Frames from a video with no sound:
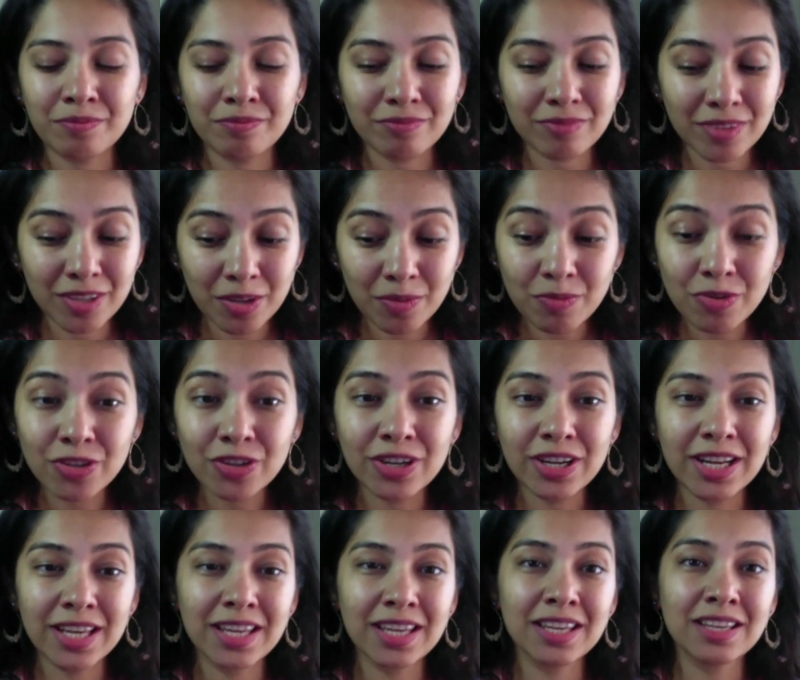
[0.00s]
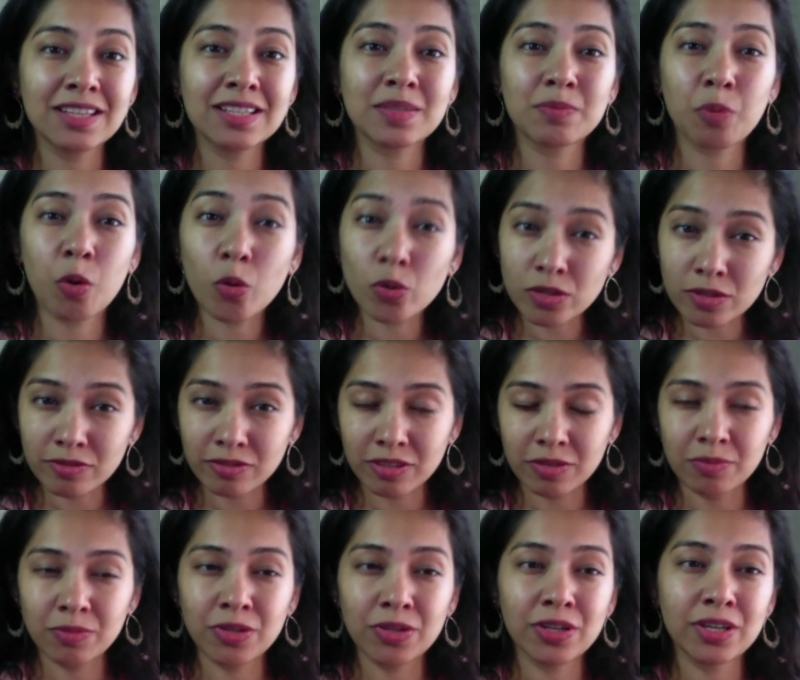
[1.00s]
community, supportive
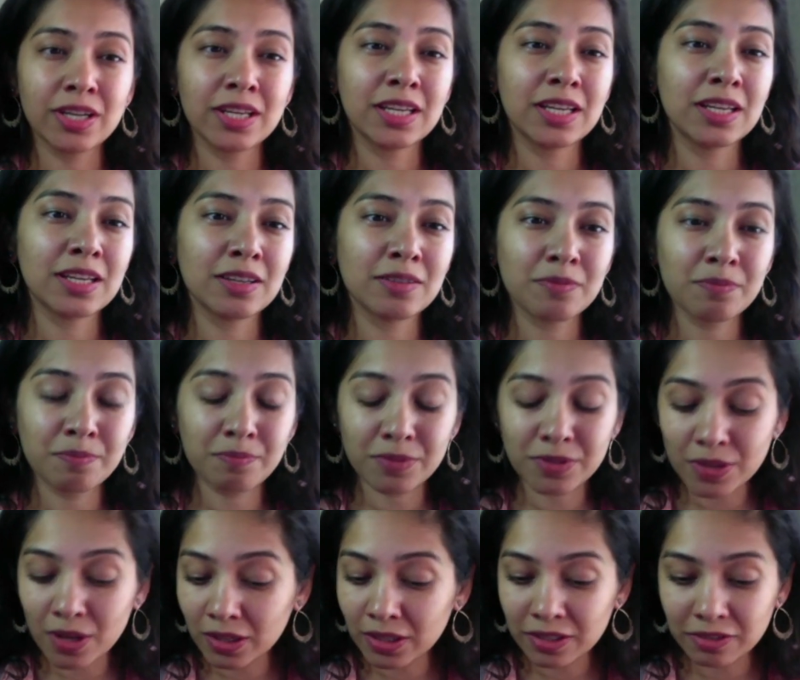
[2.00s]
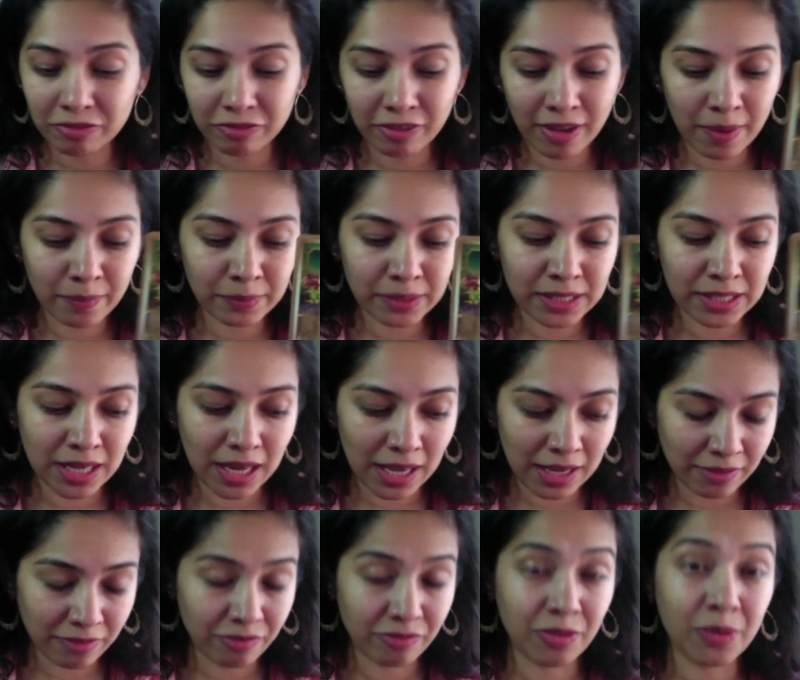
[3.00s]
community, solid family
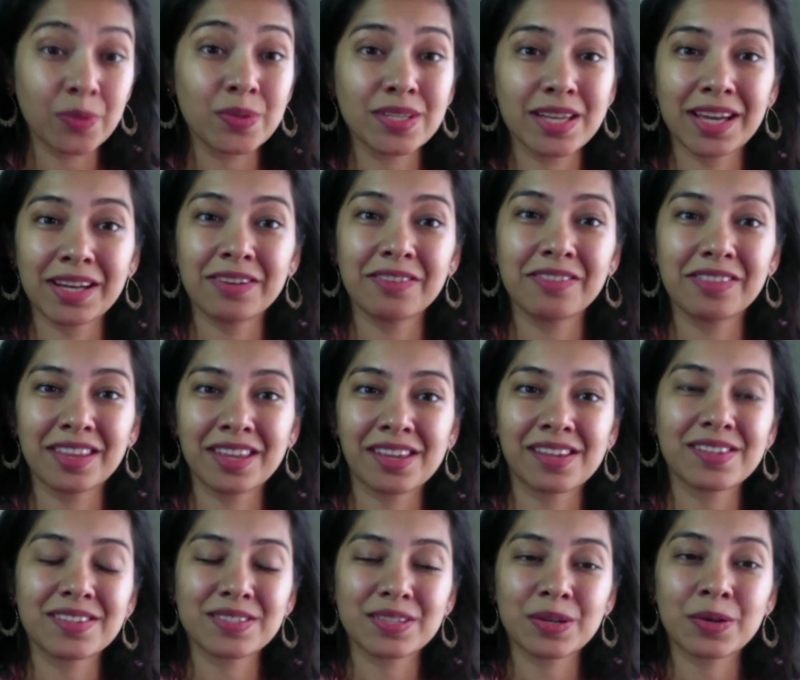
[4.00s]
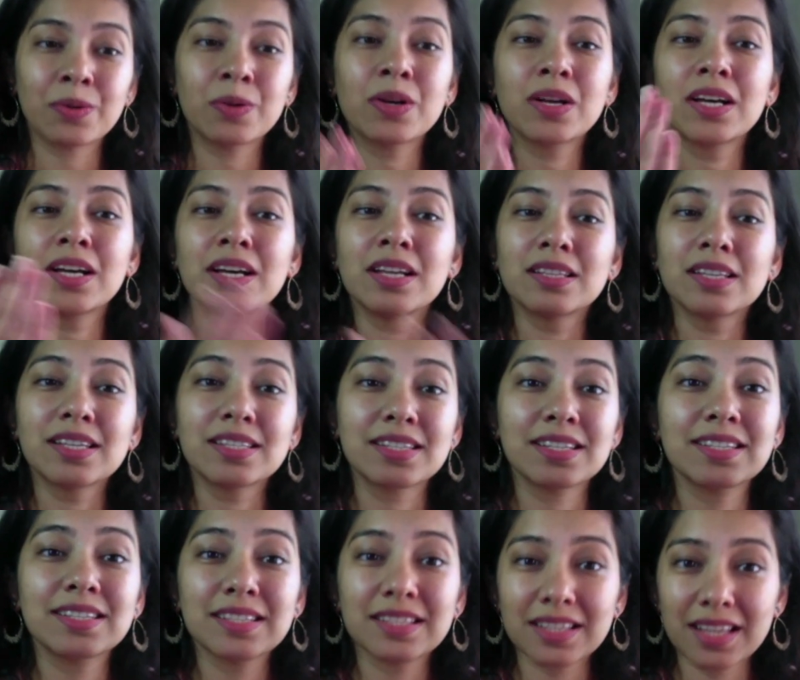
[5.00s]
life, those kind of things. So this
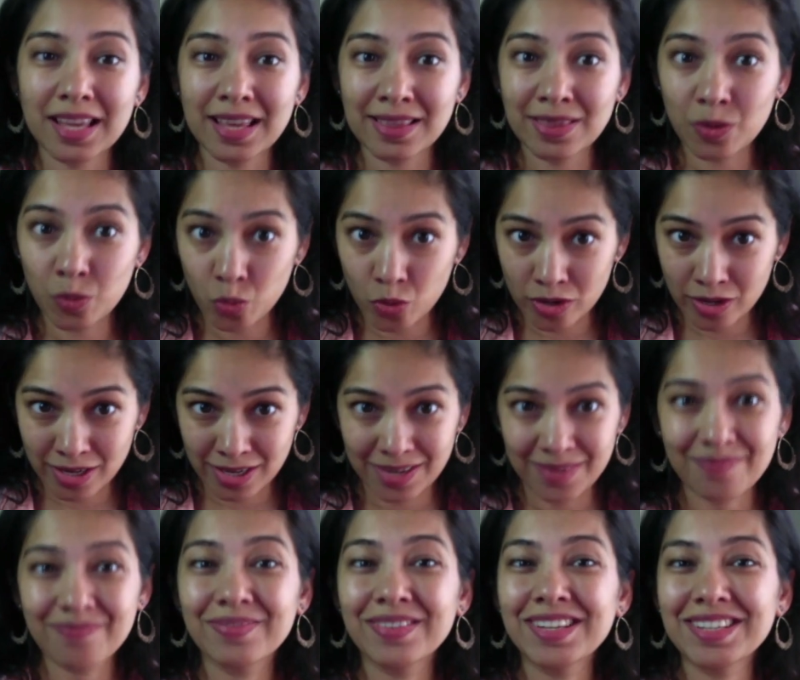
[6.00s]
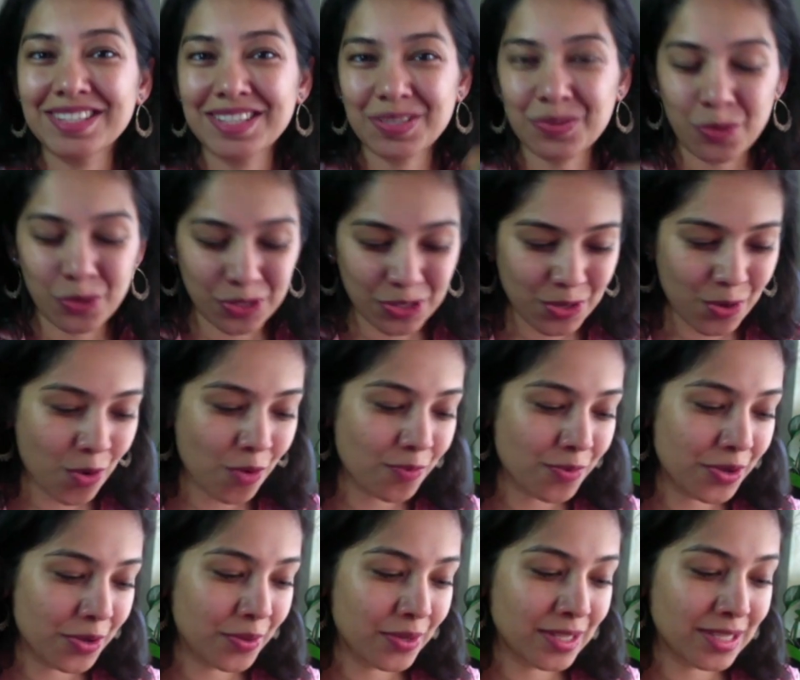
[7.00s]
is in the work. This is what
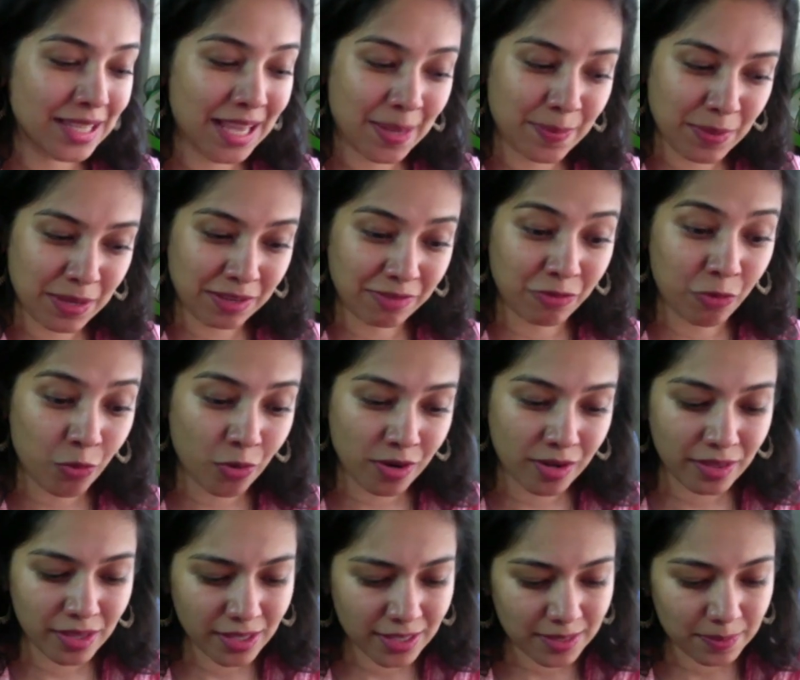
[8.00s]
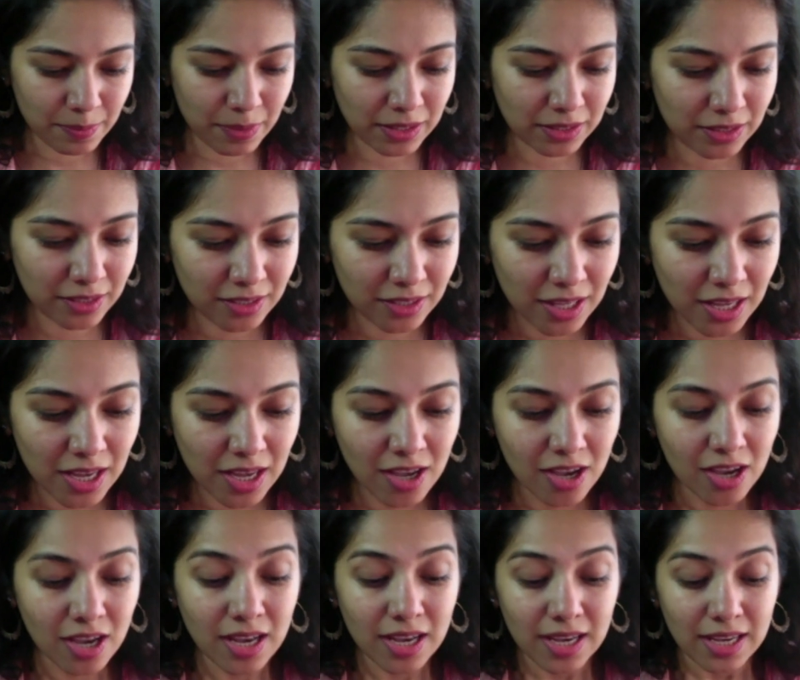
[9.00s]
Scorpio is aiming for this month.
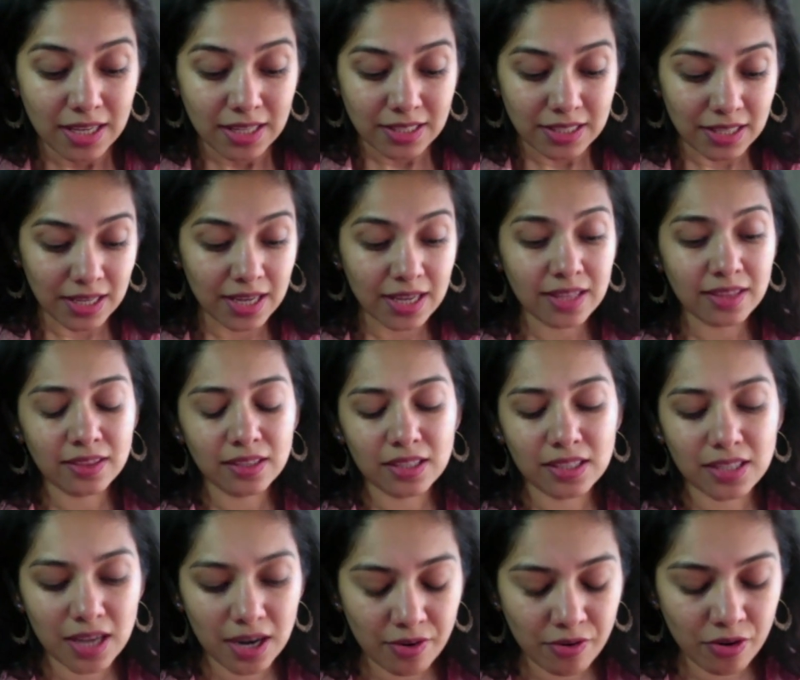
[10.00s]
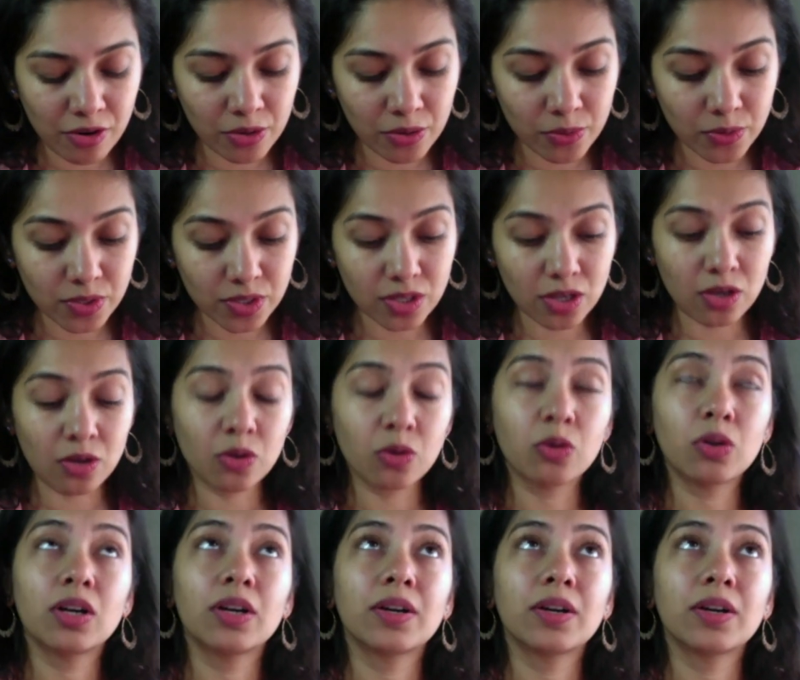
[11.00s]
In the tarot, so